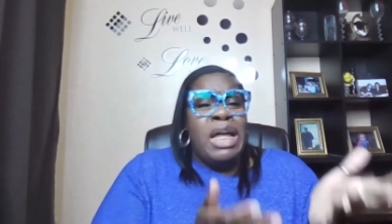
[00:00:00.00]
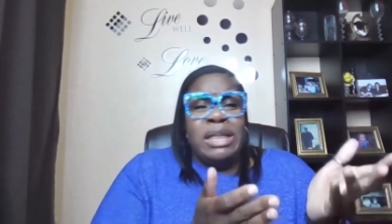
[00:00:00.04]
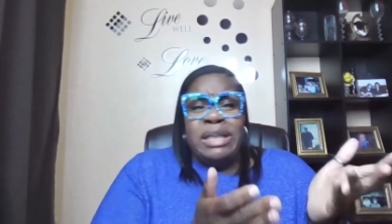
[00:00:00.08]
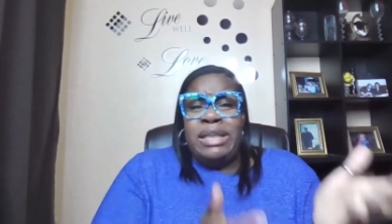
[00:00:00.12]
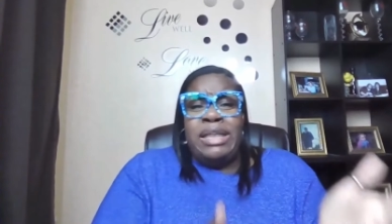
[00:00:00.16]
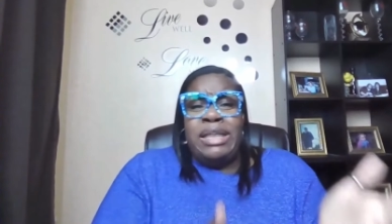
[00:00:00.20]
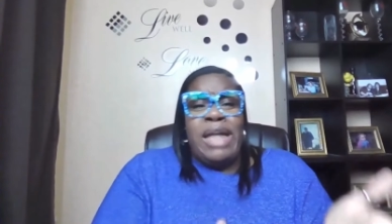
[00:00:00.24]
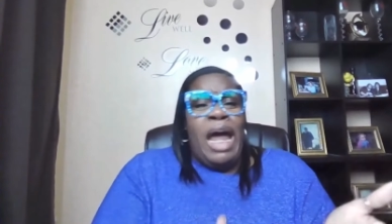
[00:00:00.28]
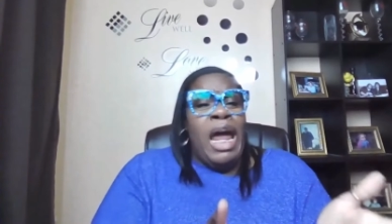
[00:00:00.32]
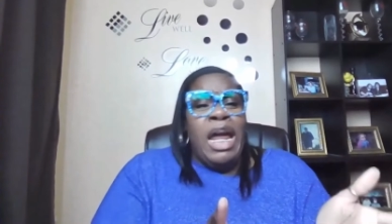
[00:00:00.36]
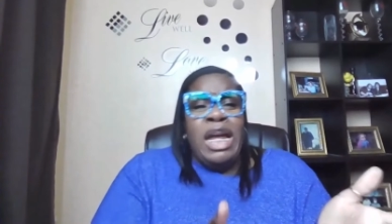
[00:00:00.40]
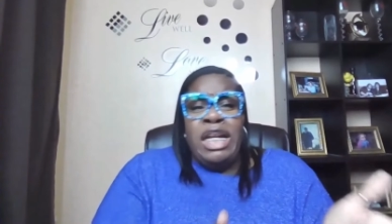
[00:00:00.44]

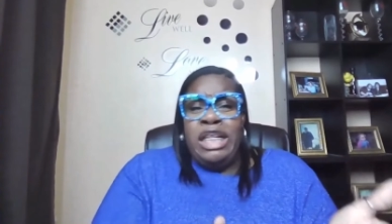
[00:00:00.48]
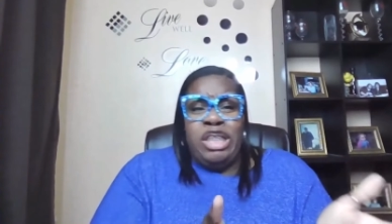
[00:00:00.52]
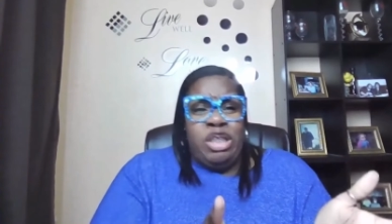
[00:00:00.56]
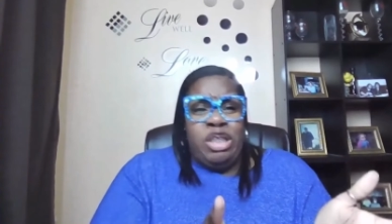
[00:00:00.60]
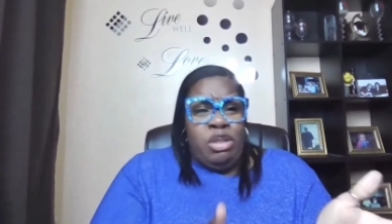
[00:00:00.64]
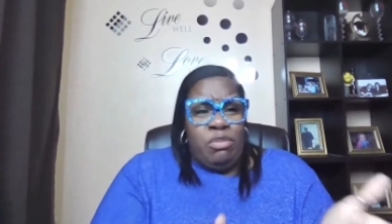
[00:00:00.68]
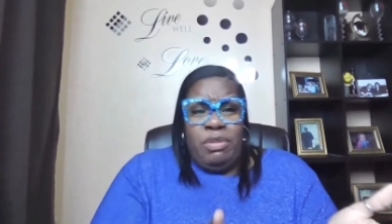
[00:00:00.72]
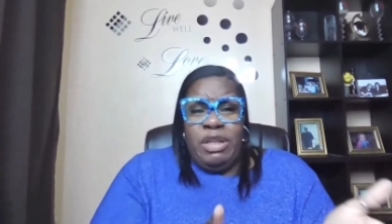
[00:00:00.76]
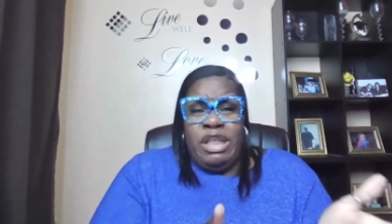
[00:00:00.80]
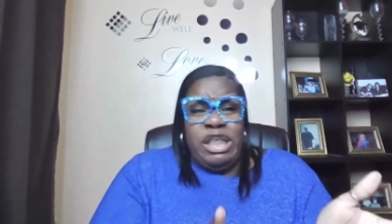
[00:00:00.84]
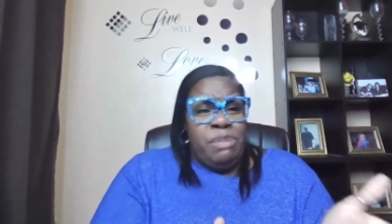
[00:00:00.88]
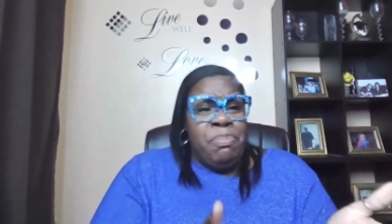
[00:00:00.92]

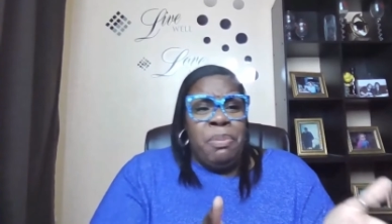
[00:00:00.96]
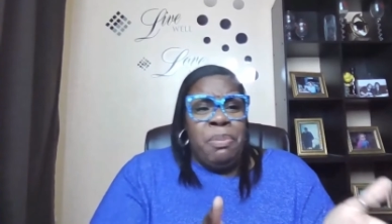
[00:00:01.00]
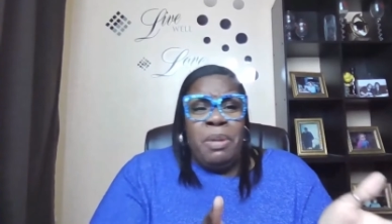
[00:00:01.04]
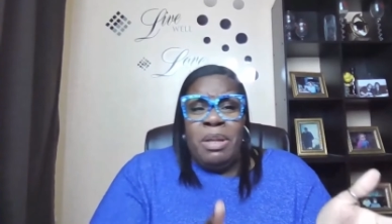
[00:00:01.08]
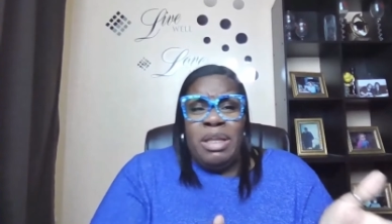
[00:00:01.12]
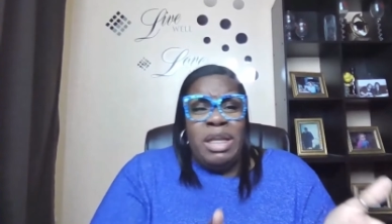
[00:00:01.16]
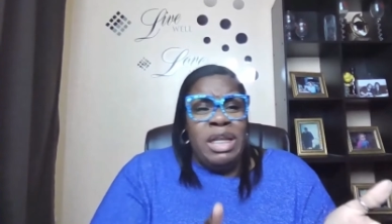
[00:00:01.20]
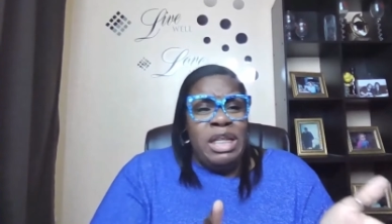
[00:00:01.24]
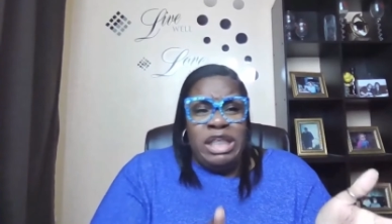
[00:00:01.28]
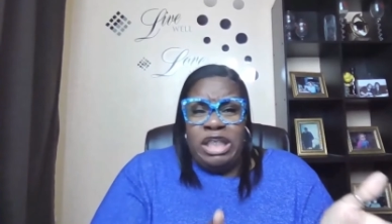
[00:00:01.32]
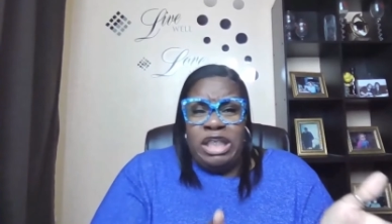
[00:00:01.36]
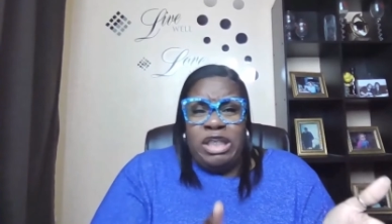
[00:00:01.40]
dangerous
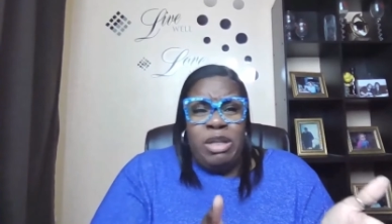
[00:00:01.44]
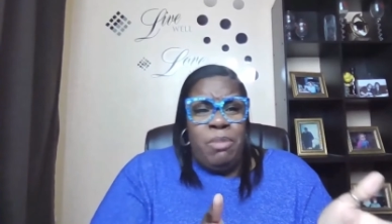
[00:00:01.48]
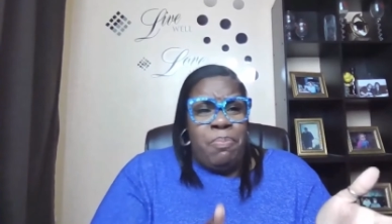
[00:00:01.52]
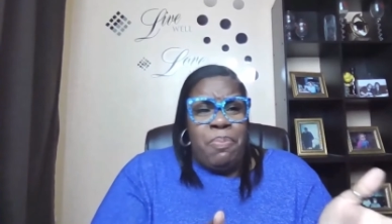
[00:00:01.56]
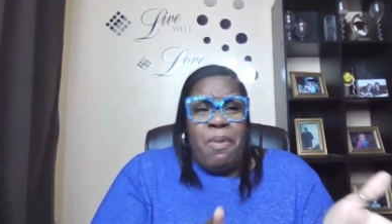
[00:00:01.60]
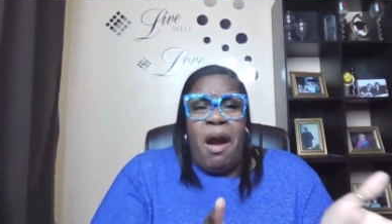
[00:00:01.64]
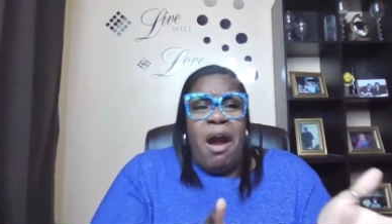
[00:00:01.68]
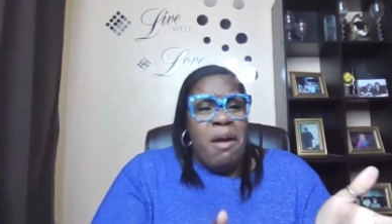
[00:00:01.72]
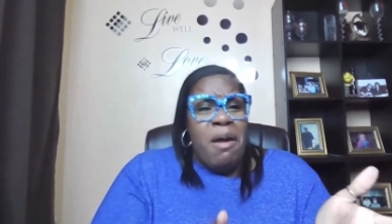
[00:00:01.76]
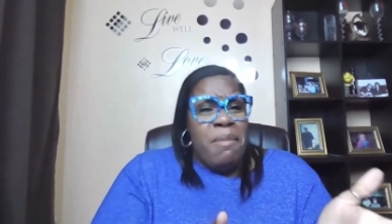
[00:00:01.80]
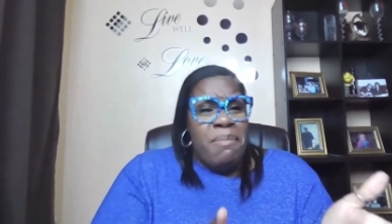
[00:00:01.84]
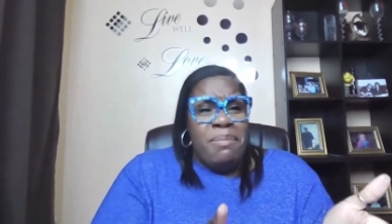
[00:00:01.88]
police
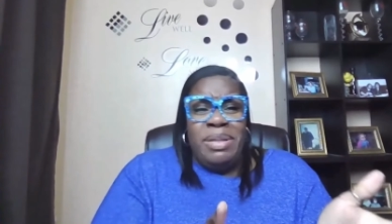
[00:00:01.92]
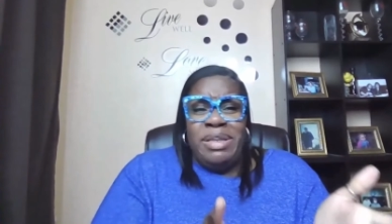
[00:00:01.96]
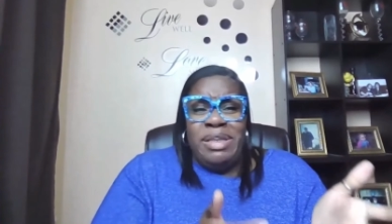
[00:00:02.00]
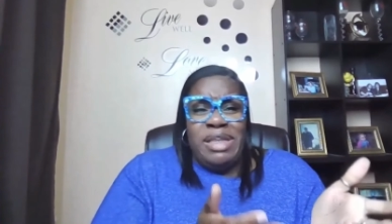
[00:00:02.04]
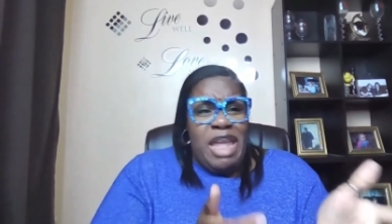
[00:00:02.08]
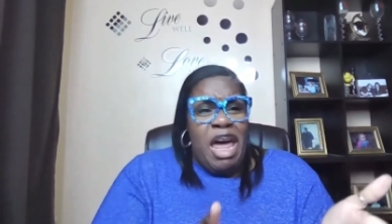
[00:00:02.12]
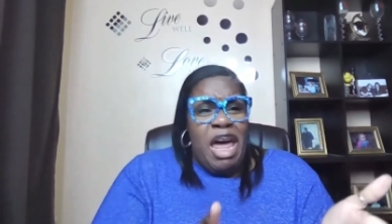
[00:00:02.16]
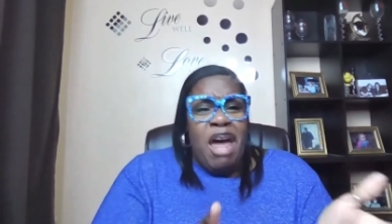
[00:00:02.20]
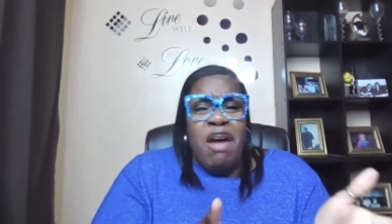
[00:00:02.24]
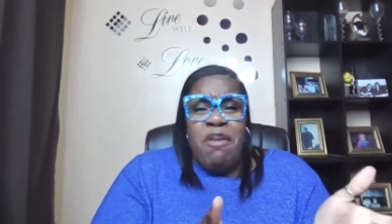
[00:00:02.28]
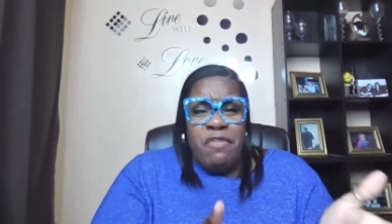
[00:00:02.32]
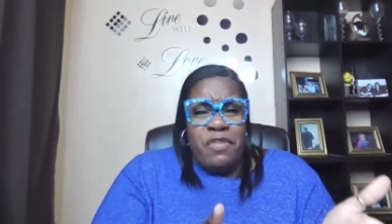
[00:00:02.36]
departments
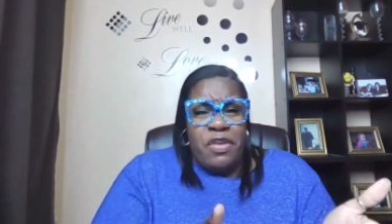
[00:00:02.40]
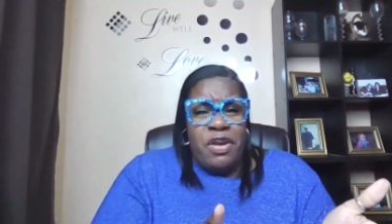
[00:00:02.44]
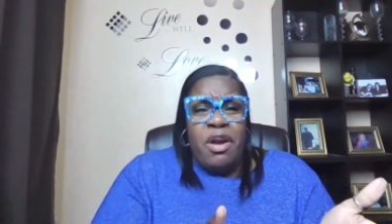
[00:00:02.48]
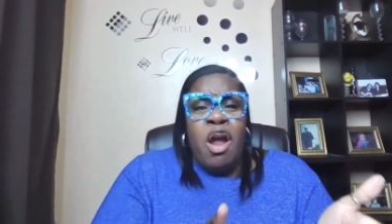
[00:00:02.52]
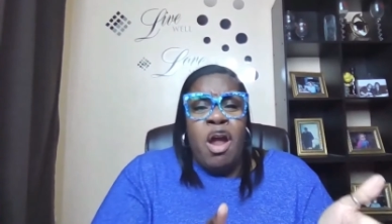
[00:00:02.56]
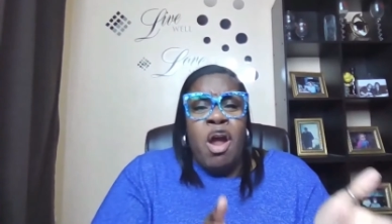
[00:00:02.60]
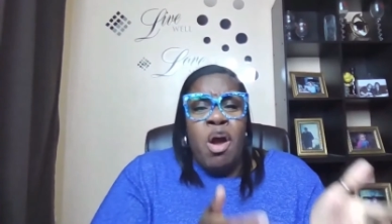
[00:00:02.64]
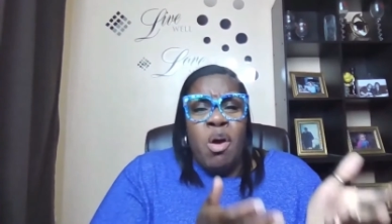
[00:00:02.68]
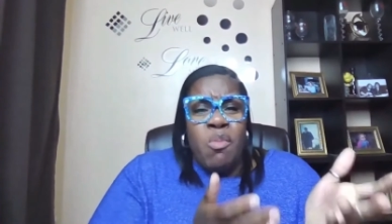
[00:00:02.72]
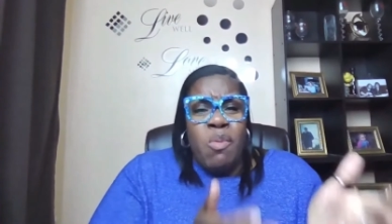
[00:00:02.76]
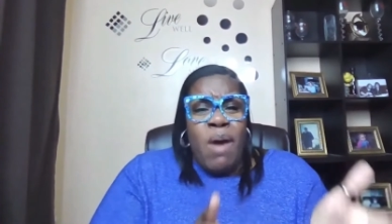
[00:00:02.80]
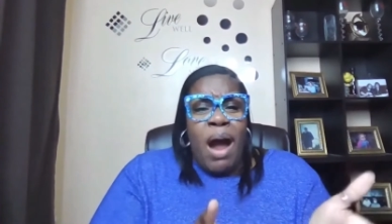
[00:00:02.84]
ever
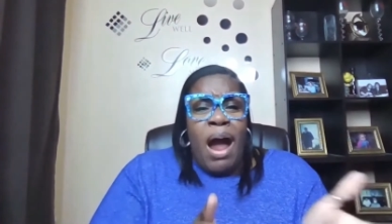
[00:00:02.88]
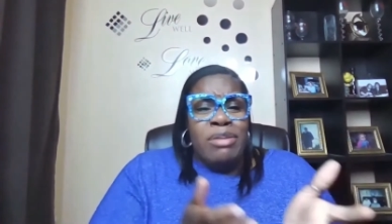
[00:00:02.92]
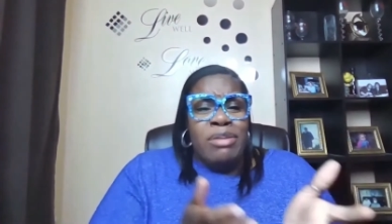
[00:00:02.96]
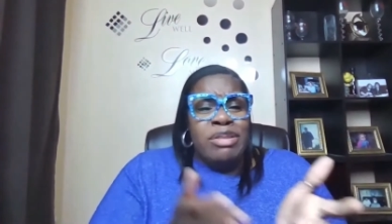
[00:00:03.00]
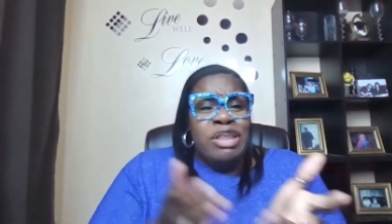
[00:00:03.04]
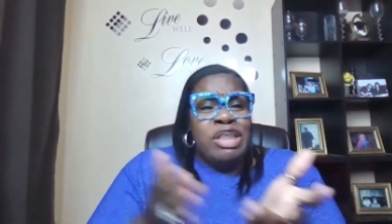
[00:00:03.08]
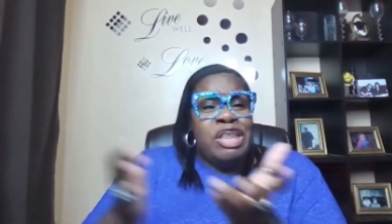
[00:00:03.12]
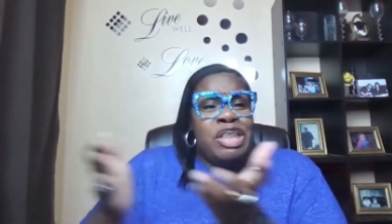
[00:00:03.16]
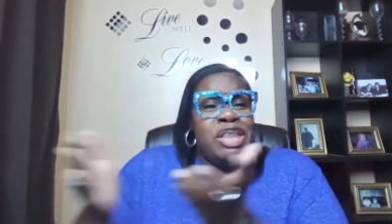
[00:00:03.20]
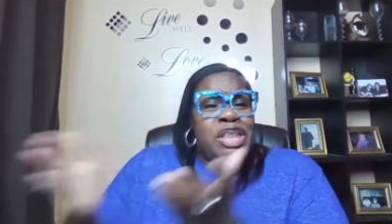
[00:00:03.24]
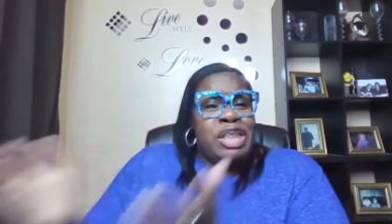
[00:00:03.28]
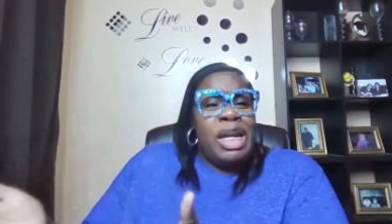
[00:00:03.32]
while
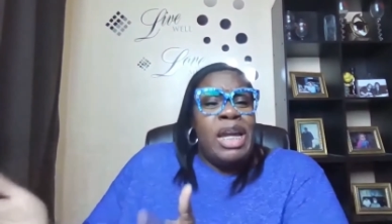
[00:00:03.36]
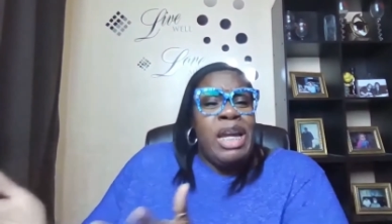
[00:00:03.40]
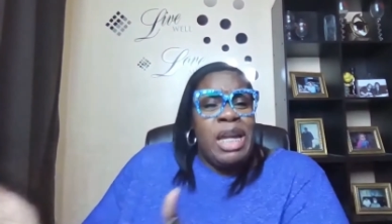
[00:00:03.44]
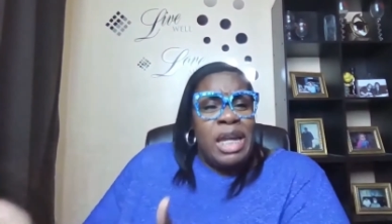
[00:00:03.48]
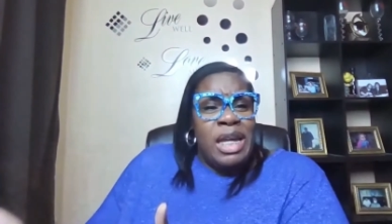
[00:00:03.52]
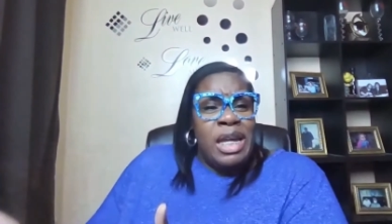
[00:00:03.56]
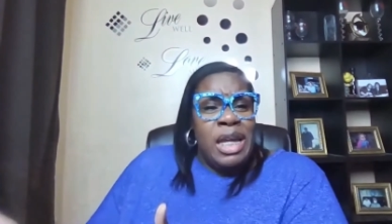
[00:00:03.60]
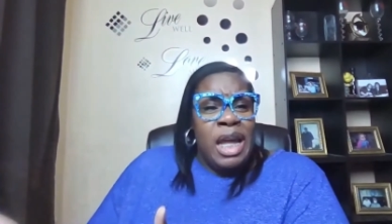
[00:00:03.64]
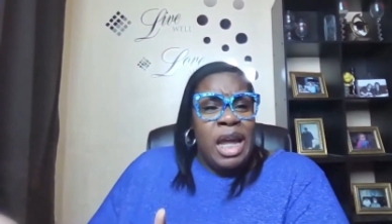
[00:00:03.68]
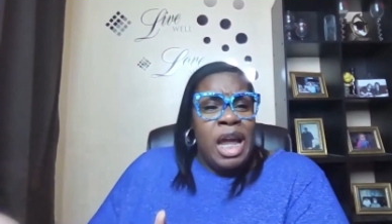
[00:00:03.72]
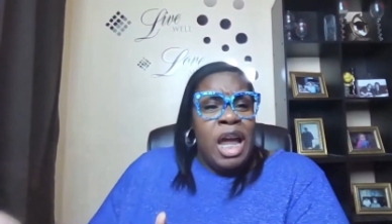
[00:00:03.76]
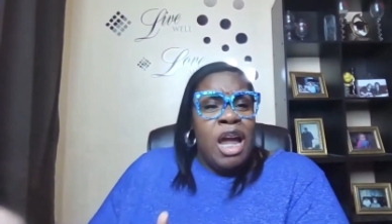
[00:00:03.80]

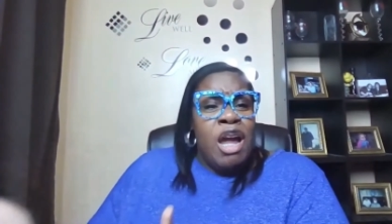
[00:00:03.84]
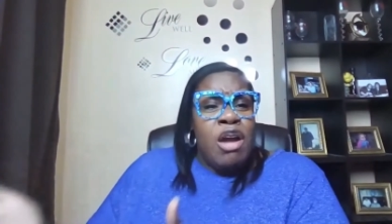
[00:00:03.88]
she